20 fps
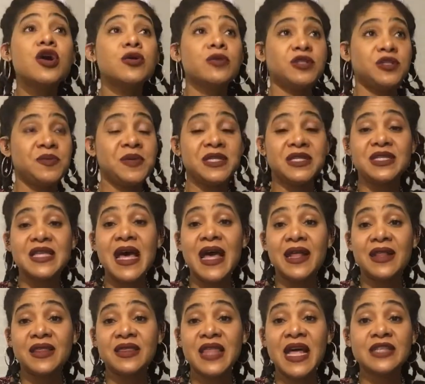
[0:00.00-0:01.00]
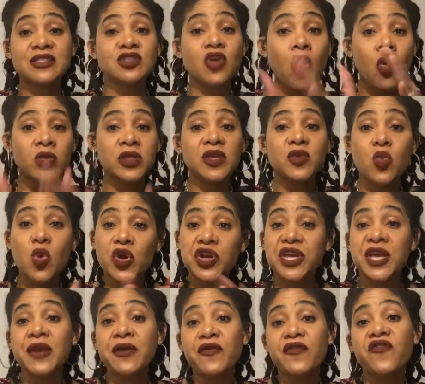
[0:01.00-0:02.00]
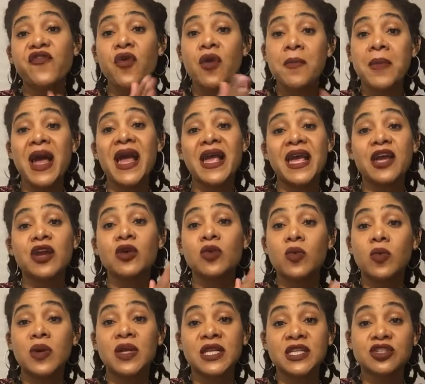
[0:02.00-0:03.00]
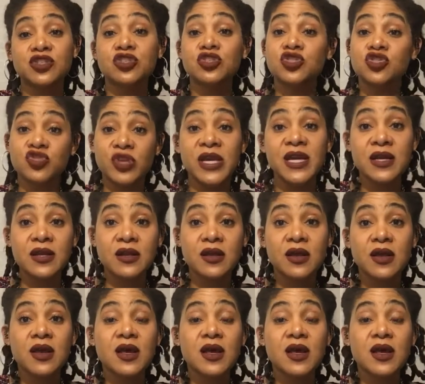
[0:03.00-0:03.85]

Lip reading: which means that that's only working for my hair when it's straight,